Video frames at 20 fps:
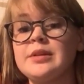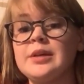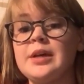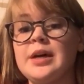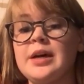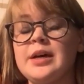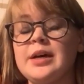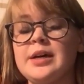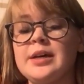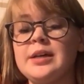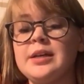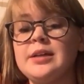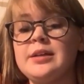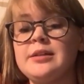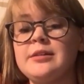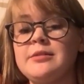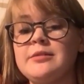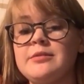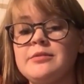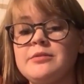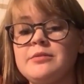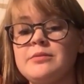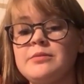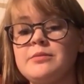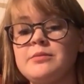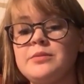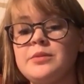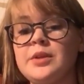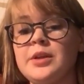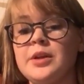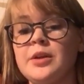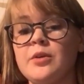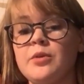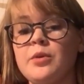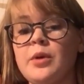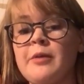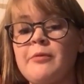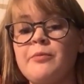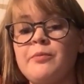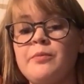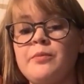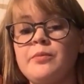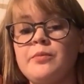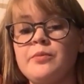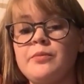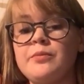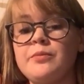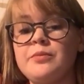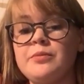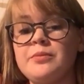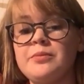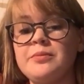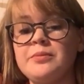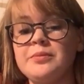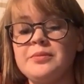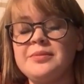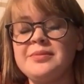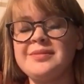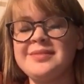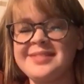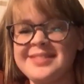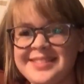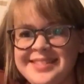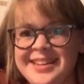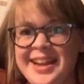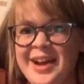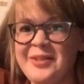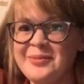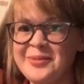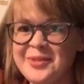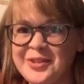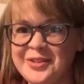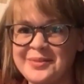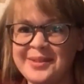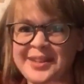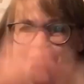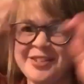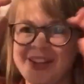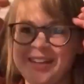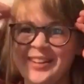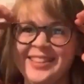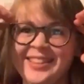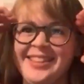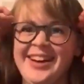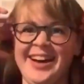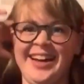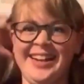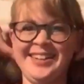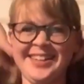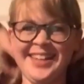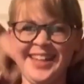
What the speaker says: I've now I'm losing my train of thought.